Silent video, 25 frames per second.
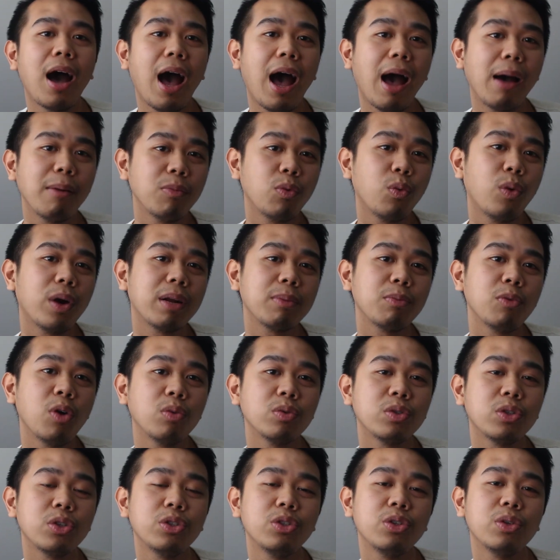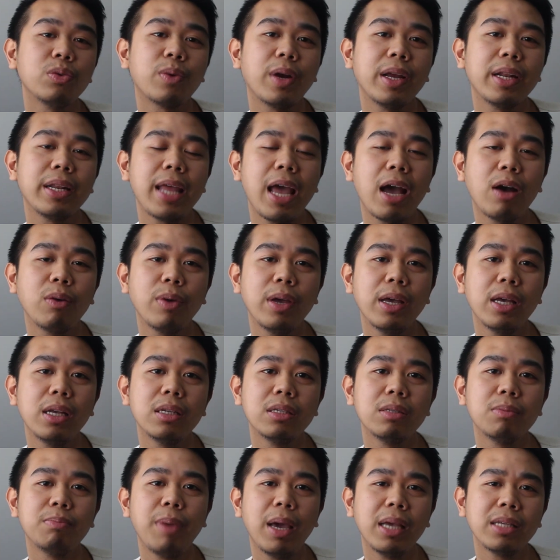What I'm going to do right now
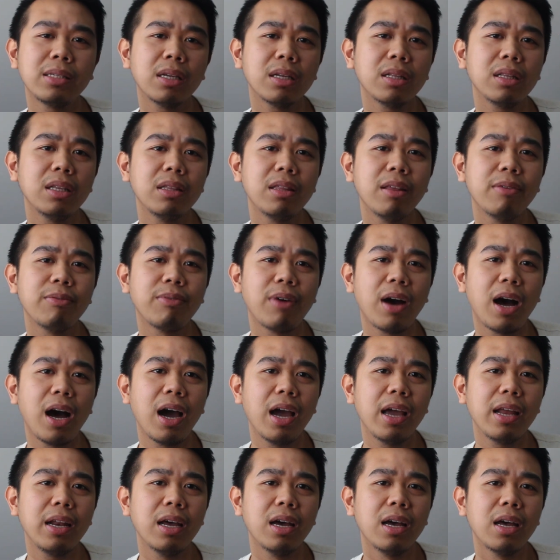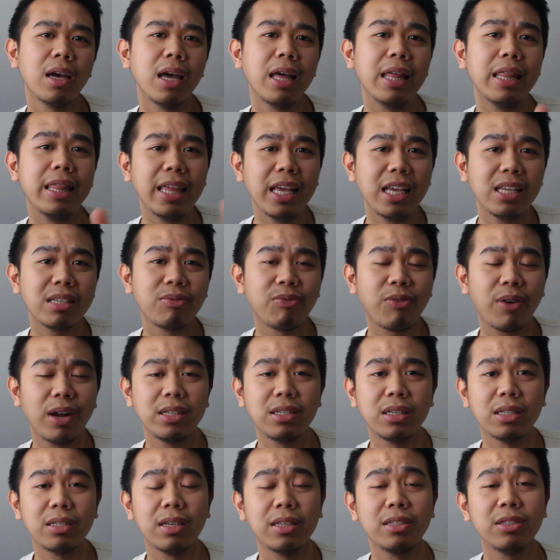is basically divide these
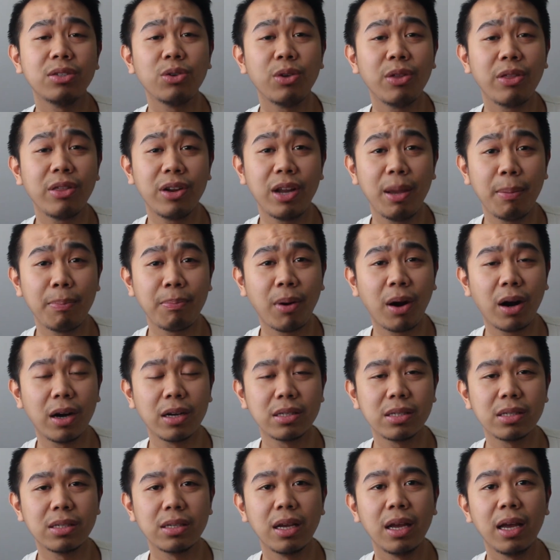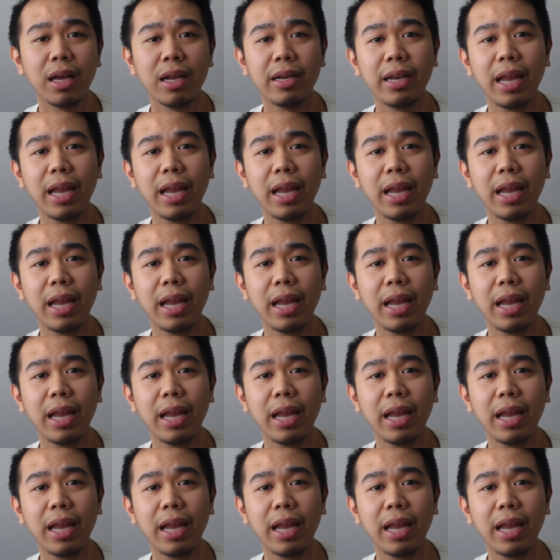phrases into three parts.